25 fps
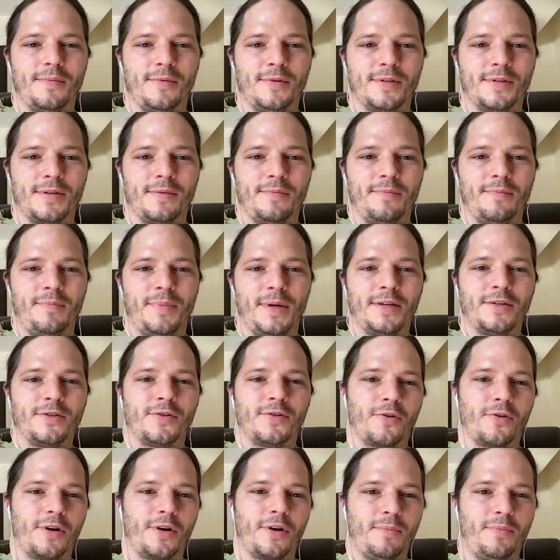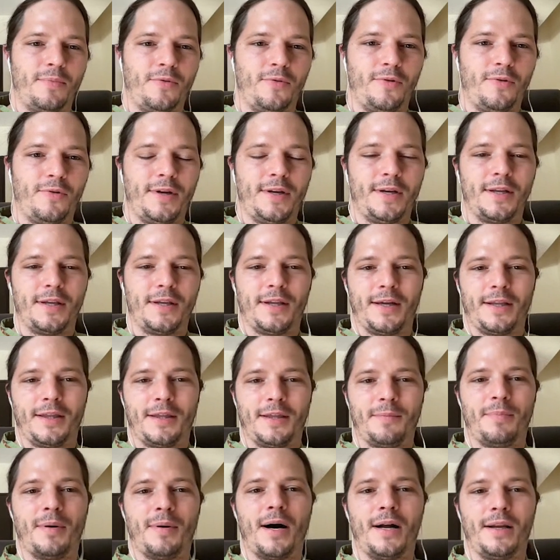was a big turning point in like
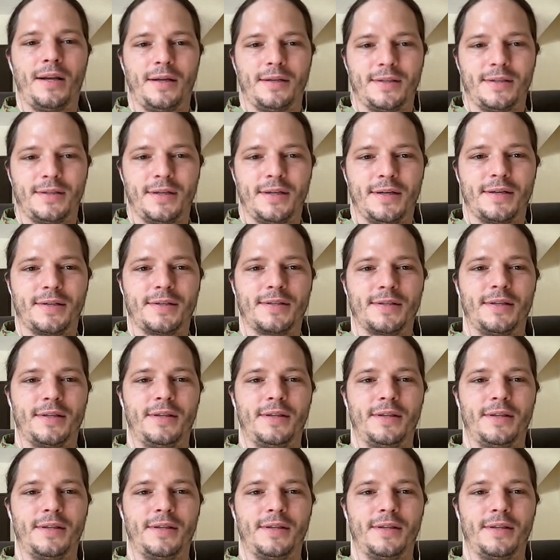the politics